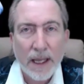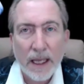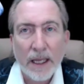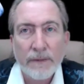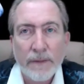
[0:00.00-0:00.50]

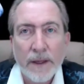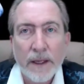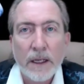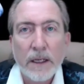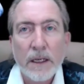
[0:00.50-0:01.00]
And
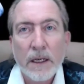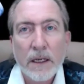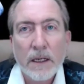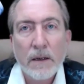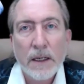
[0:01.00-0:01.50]
that
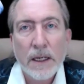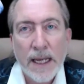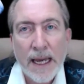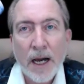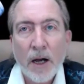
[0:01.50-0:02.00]

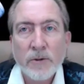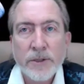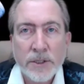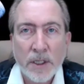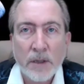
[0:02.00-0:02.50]
now
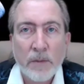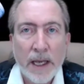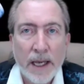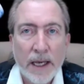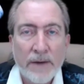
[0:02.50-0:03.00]
some
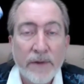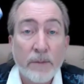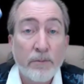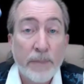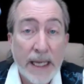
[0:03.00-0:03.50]
have the
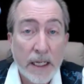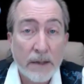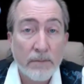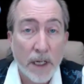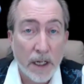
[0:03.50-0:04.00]
beta
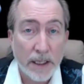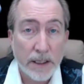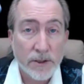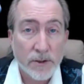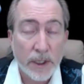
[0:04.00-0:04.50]

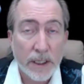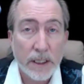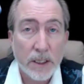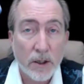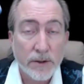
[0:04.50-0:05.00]
mind, is what
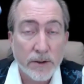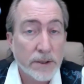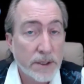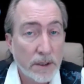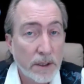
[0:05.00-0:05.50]
he calls
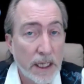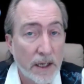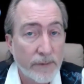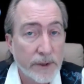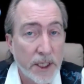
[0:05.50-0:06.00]
it, still in the
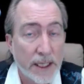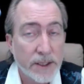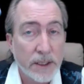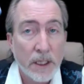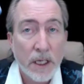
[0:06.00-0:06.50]
alpha
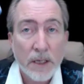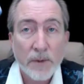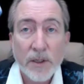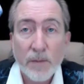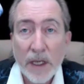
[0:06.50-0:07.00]
chassis,
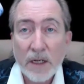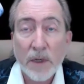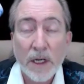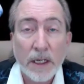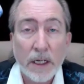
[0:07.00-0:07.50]
but the beta
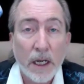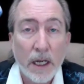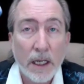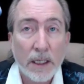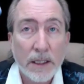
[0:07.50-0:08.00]
mind
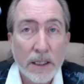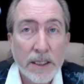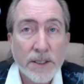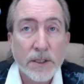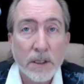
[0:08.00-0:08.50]
at
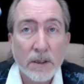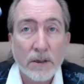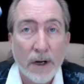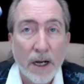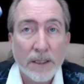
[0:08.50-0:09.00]
least
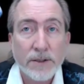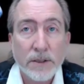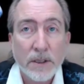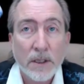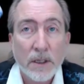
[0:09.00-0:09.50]
groks
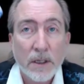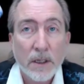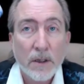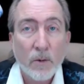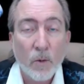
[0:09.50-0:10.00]

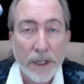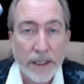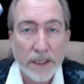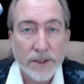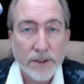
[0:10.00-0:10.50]

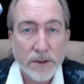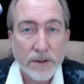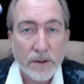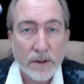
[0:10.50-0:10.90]
oneness